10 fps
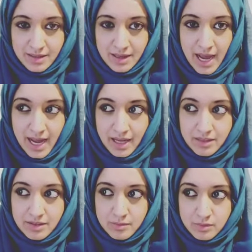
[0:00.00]

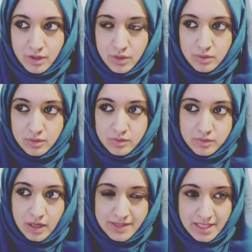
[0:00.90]
And, you know,
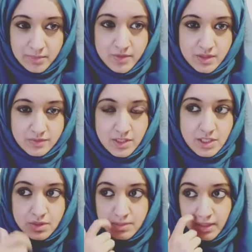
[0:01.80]
at the time of this
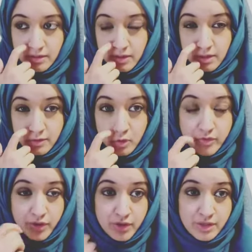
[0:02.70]
video, it's been over
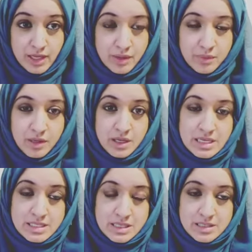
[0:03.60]
a year now
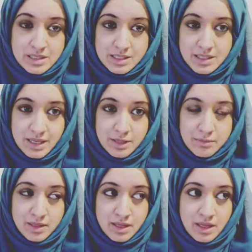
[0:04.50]
since that time.
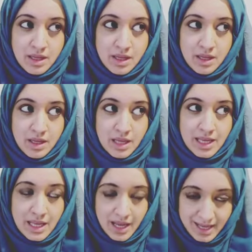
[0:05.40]

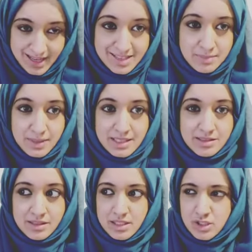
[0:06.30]
It is a
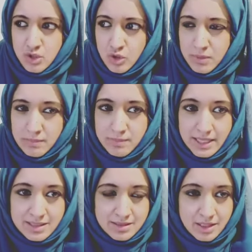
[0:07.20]
blessing. There's so many
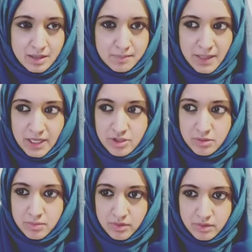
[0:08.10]
blessings that I've picked
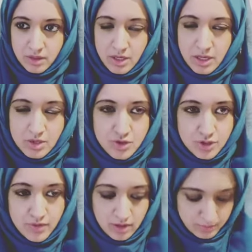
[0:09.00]
up on
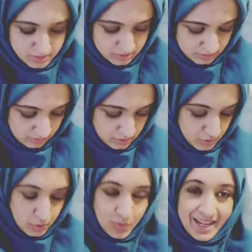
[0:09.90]
during that obstacle. So
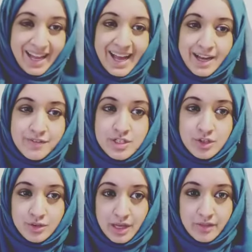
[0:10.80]
you will have to
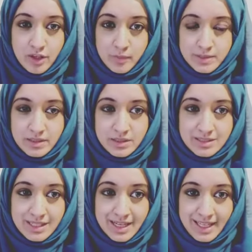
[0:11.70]
look at the obstacles
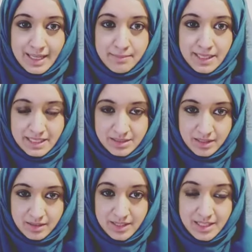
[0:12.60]
like a
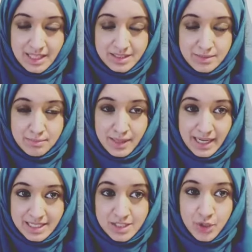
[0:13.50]
blessing. This is a
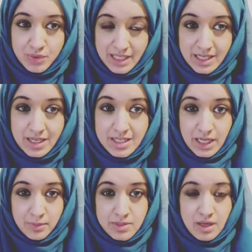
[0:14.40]
mindset you need to
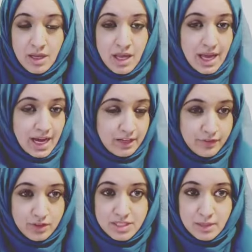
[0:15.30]
adapt. And if you're
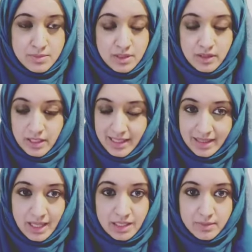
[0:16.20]
not adapting it, then get
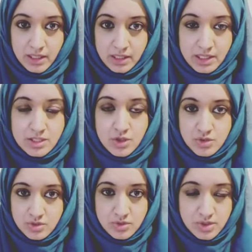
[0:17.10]
the help that you need, because
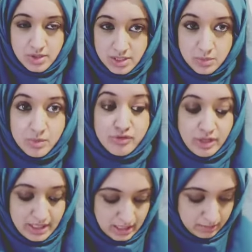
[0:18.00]
this will
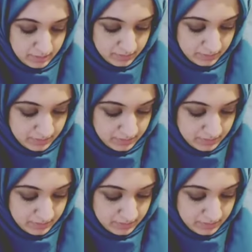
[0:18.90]
really help you.